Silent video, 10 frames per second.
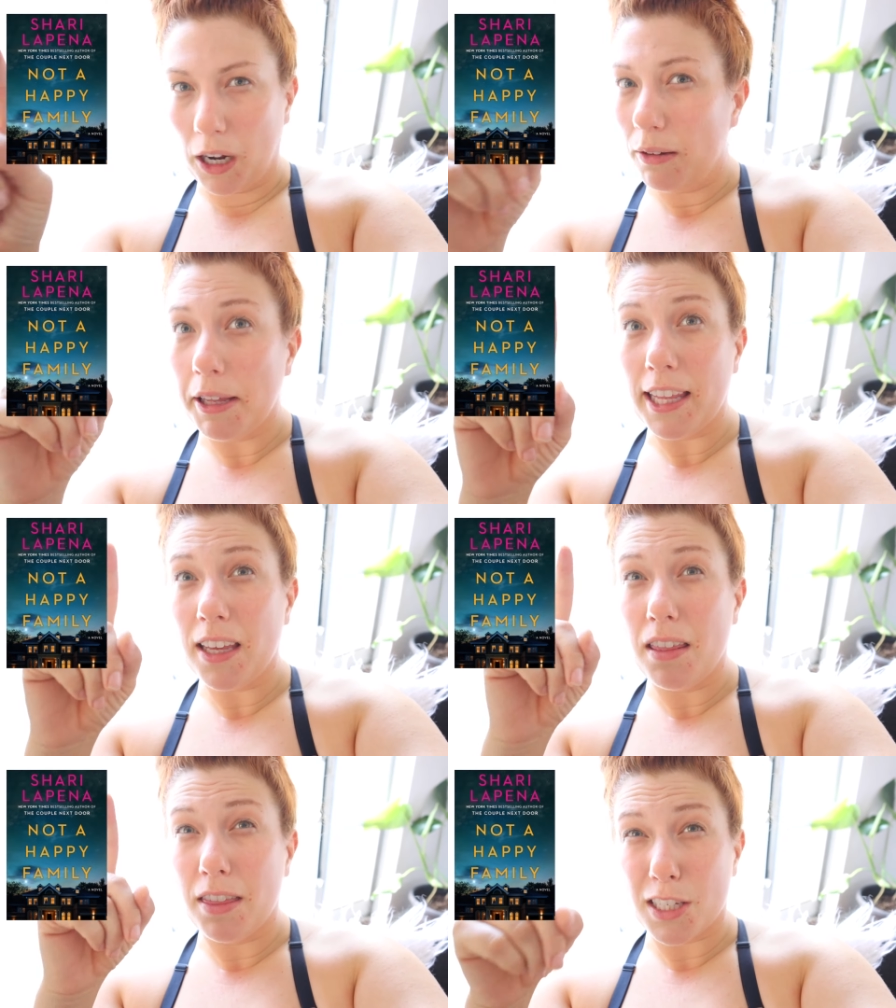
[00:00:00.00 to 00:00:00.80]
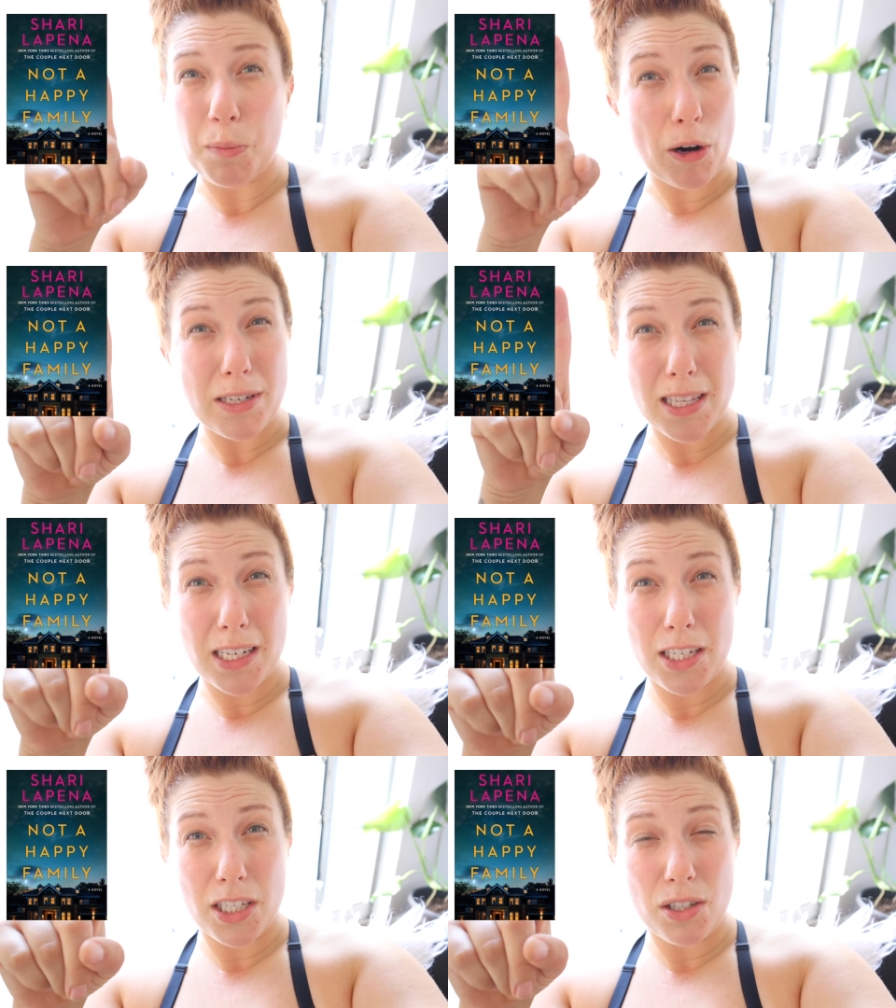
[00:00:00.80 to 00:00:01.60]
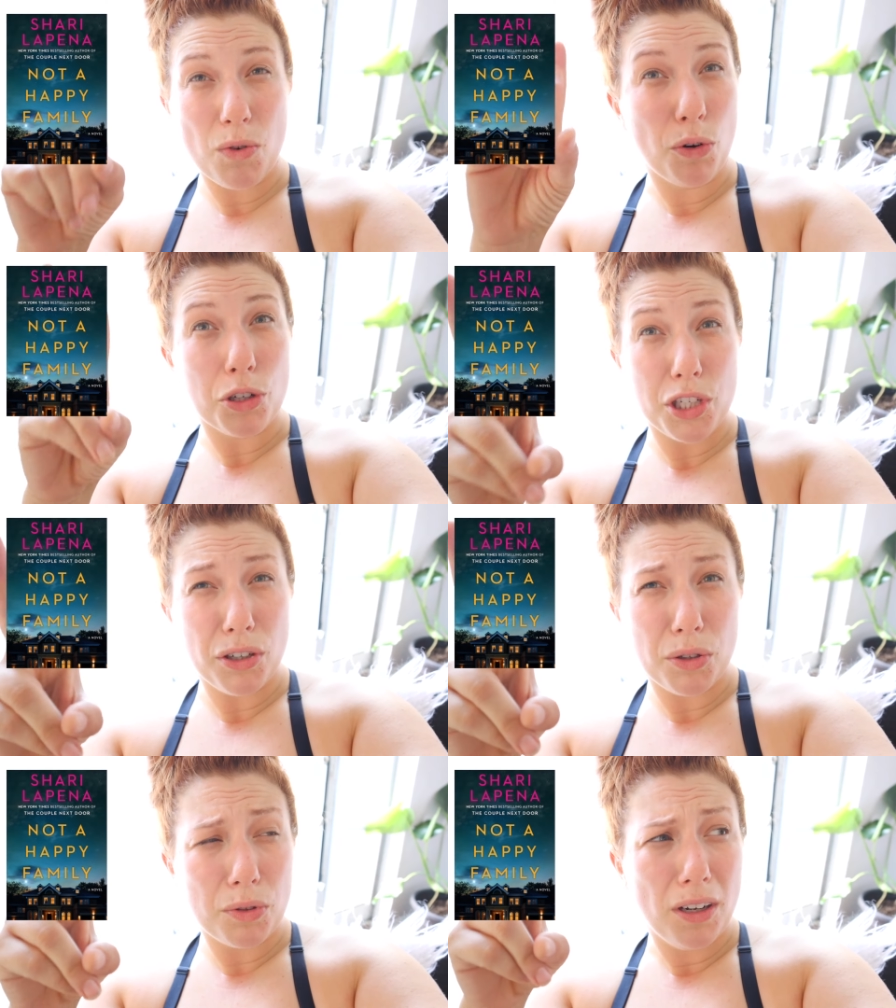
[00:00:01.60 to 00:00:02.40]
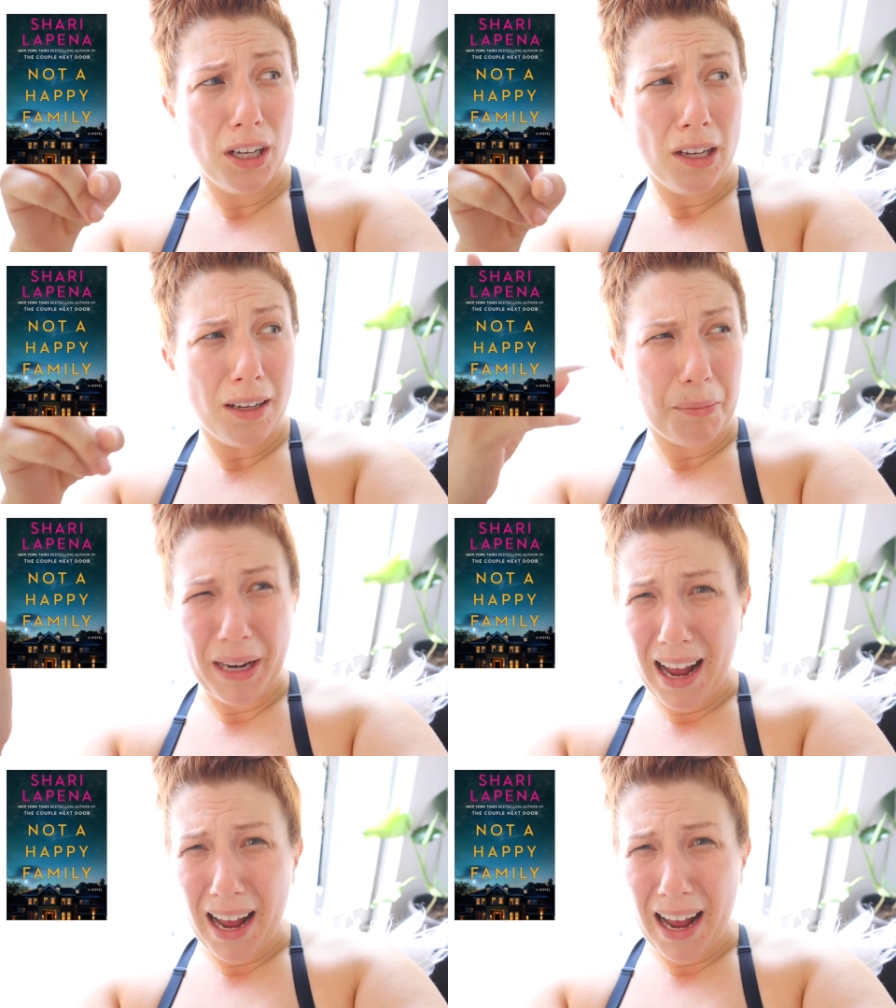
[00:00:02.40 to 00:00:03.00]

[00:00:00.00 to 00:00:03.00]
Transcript: Probably the, the smartest thing to do. Or two, be